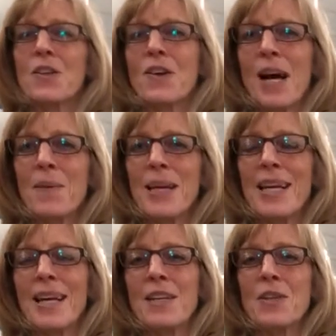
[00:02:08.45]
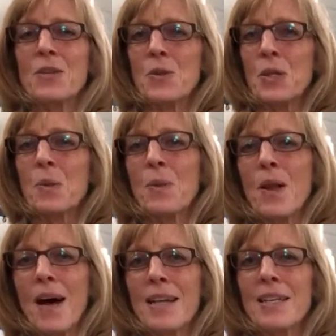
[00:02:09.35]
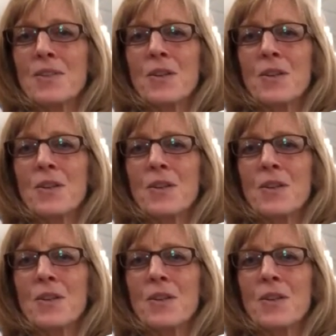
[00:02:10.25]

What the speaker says: or you're coming in and you're doing your Pilates,